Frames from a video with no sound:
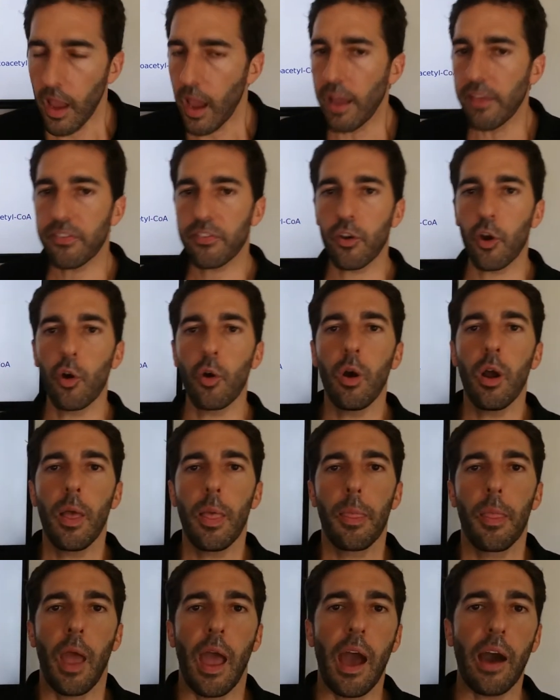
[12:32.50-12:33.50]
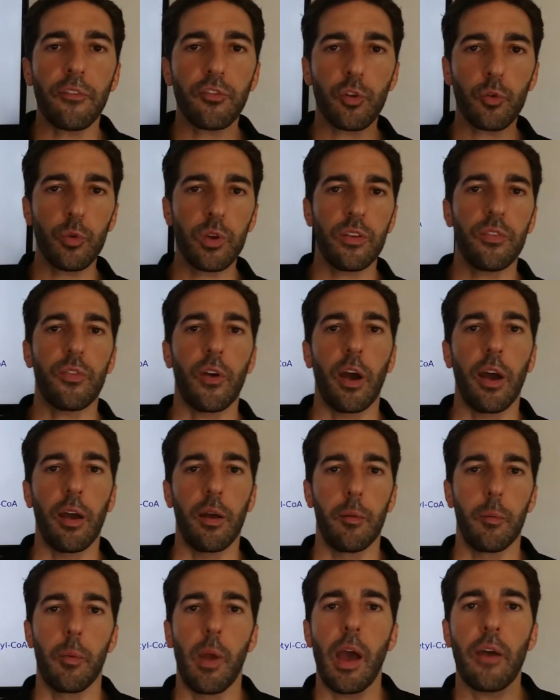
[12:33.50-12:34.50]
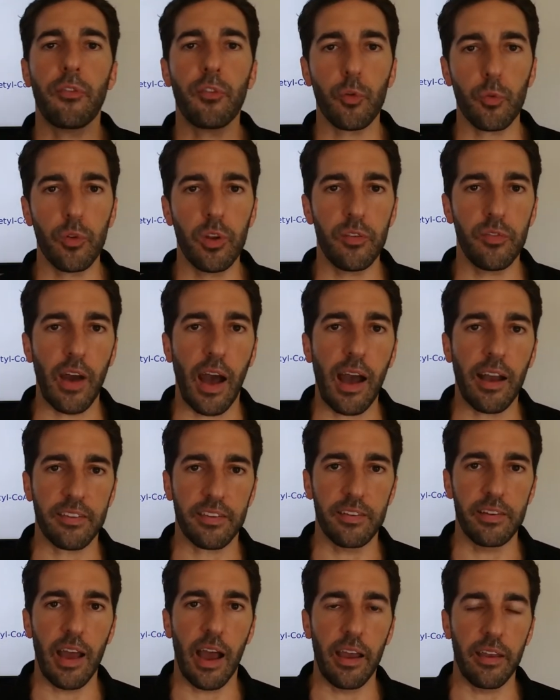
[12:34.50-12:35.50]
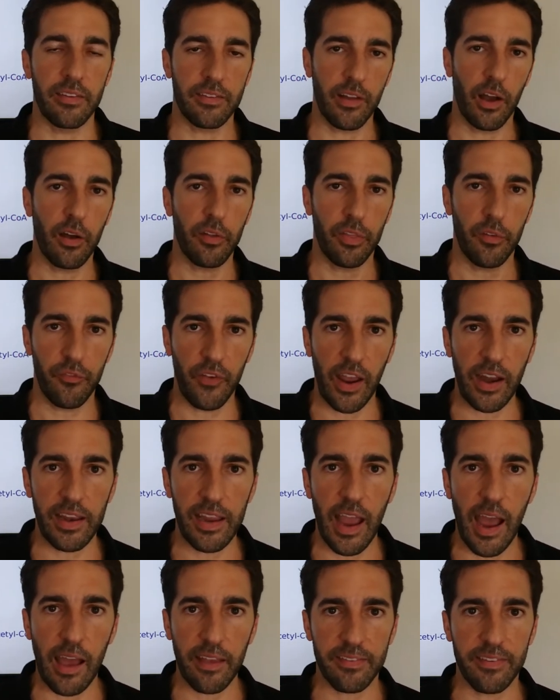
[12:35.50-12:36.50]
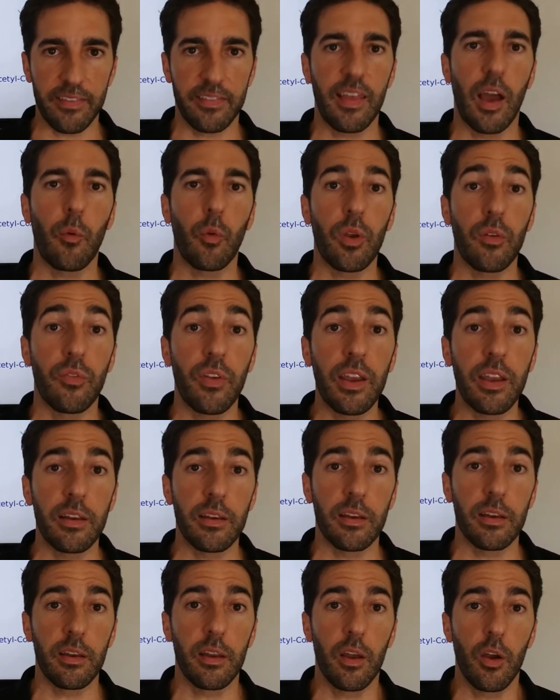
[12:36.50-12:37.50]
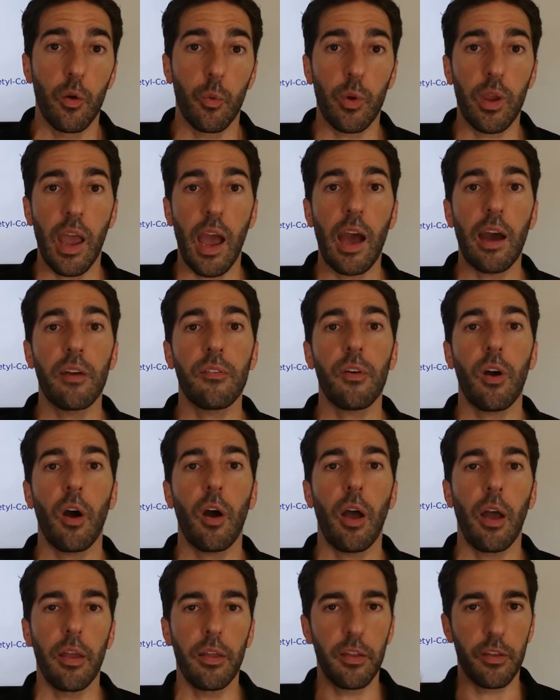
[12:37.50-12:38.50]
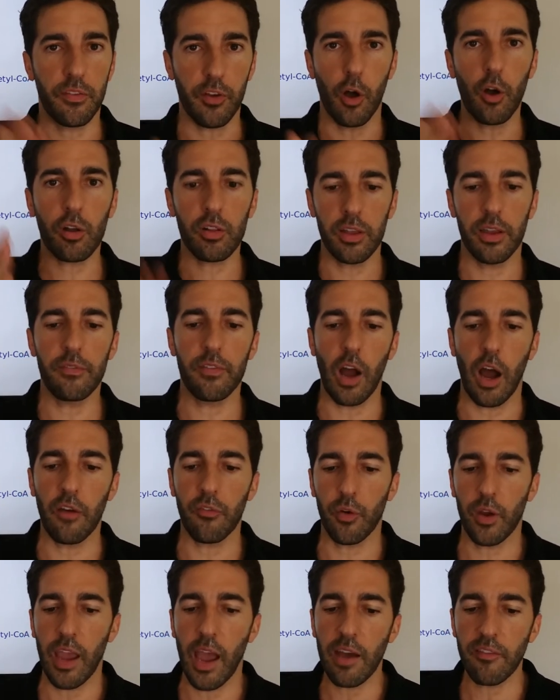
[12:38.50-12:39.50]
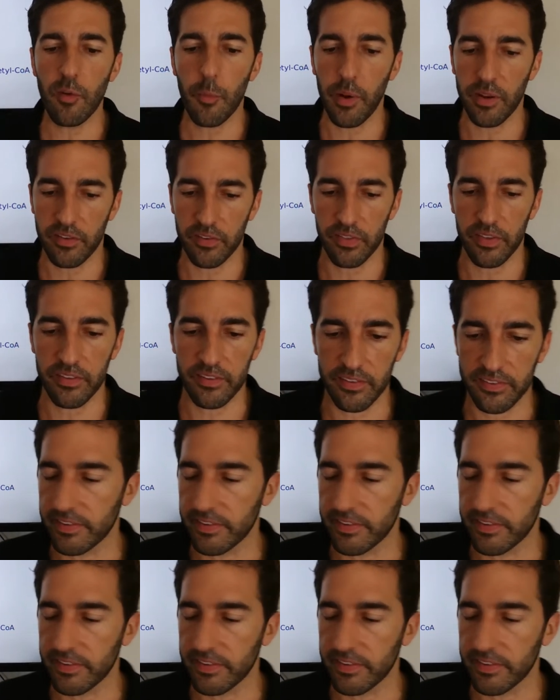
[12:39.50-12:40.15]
And so after we've oxidized all the fatty acids that we've eaten, we have, and it's all cleaved off, we have a bunch of these